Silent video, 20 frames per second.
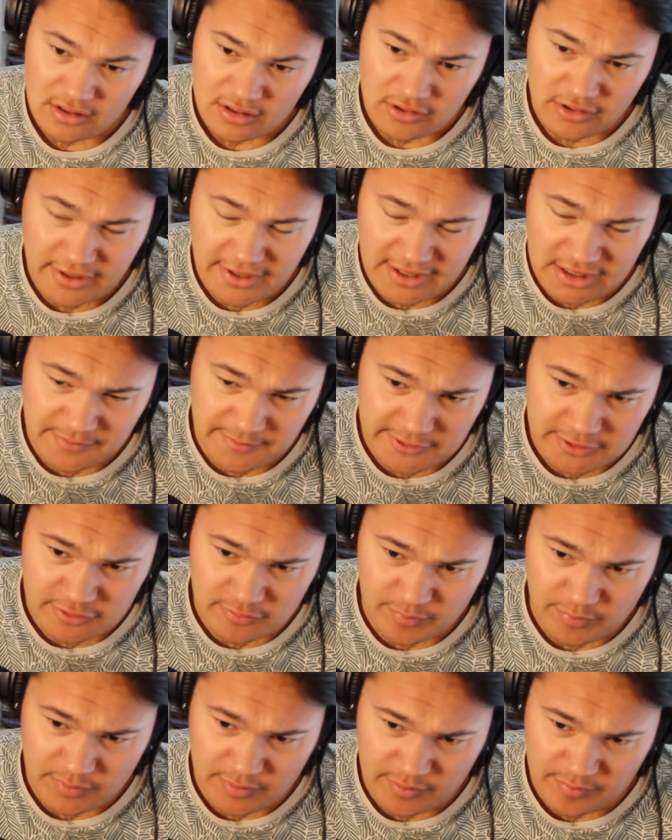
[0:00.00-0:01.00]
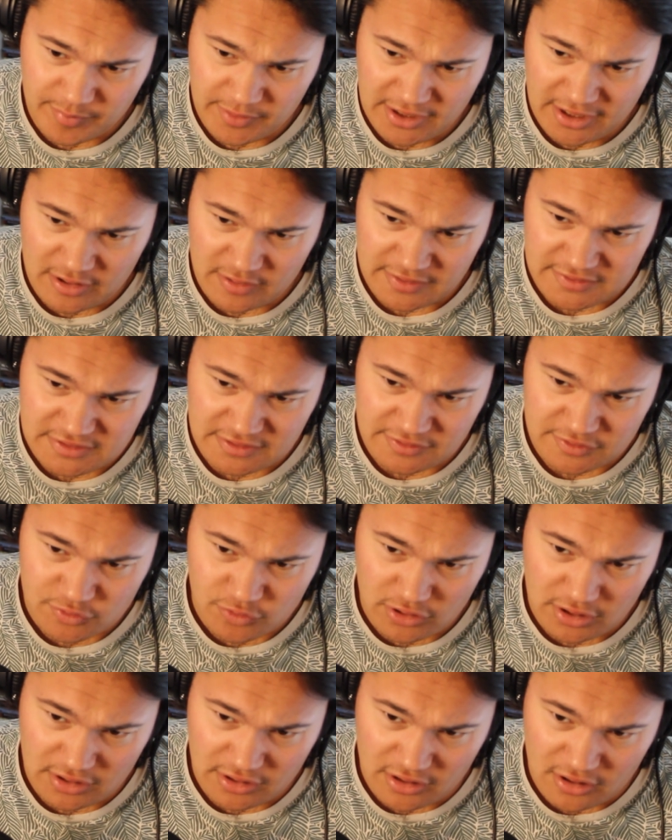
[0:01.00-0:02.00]
Looking at the picture of the piano that's on the
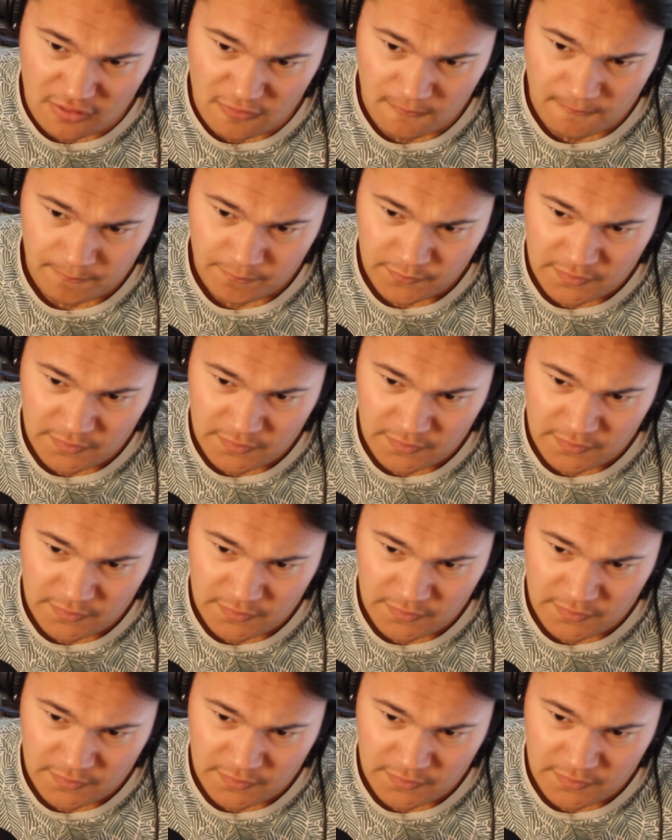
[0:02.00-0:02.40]
screen, though,